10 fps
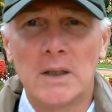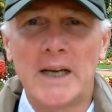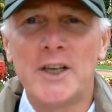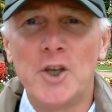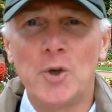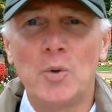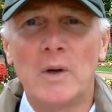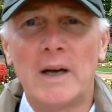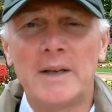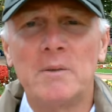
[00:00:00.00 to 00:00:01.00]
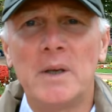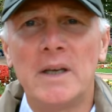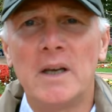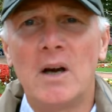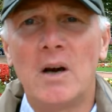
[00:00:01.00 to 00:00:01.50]
like you and
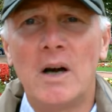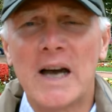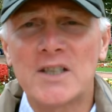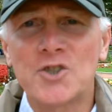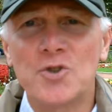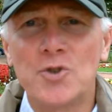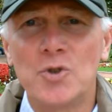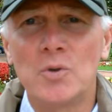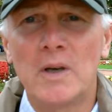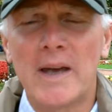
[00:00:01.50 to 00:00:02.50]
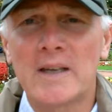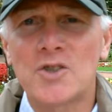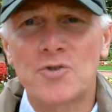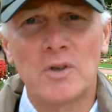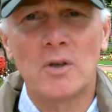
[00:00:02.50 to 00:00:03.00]
me are asked to do
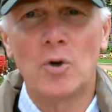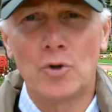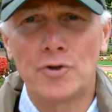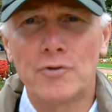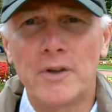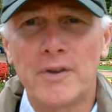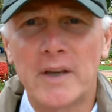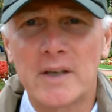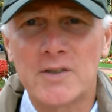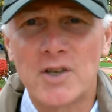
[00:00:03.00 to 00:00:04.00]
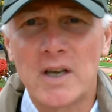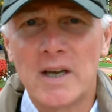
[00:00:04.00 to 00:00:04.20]
extraordinary things,